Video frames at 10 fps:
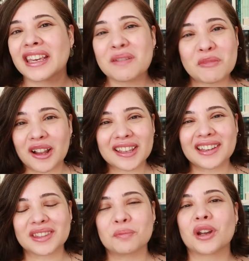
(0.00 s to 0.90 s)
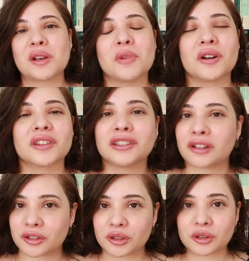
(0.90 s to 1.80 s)
I keep calling it the brain book, the
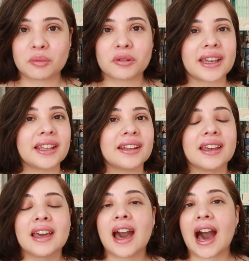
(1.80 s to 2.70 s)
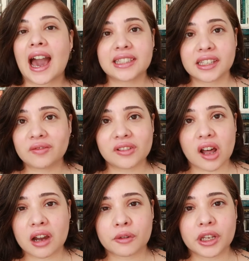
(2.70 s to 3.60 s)
nocturnal brain. I did a
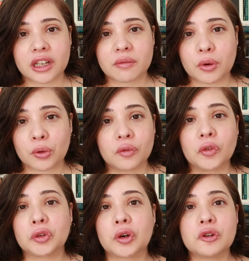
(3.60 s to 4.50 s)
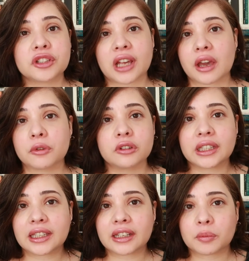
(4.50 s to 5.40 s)
vlog reading both of those. I will
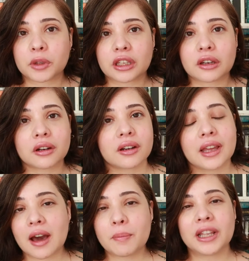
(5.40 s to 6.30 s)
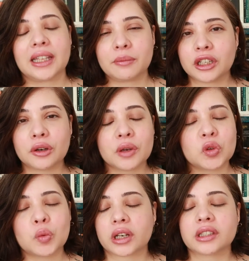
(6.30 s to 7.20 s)
link it up here. But let me know if
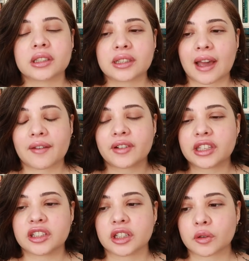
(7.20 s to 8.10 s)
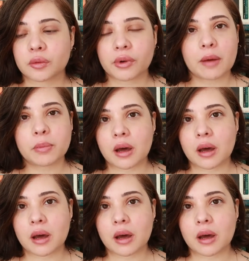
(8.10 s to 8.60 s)
you want to just have a general wrap